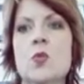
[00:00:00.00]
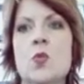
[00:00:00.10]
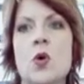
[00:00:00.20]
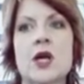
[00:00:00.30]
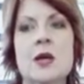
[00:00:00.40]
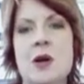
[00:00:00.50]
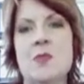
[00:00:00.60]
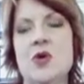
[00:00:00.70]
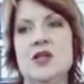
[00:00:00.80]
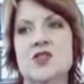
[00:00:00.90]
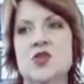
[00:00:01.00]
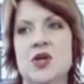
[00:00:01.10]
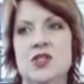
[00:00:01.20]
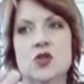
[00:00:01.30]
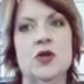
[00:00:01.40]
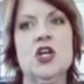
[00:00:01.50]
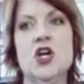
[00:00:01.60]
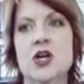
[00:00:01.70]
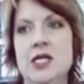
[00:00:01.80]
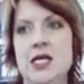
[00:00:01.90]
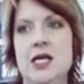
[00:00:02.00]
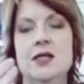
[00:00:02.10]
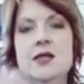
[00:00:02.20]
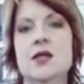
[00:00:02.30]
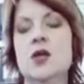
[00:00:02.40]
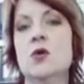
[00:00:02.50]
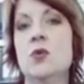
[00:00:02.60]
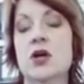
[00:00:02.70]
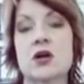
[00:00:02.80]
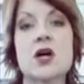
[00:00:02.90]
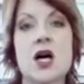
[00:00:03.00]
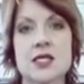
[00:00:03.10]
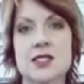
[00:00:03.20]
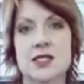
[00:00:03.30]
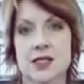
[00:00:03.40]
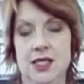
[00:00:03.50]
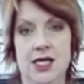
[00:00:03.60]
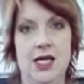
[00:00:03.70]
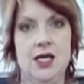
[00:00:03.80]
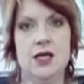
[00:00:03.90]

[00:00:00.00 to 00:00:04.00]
Working memory is a recurrent need. We are constantly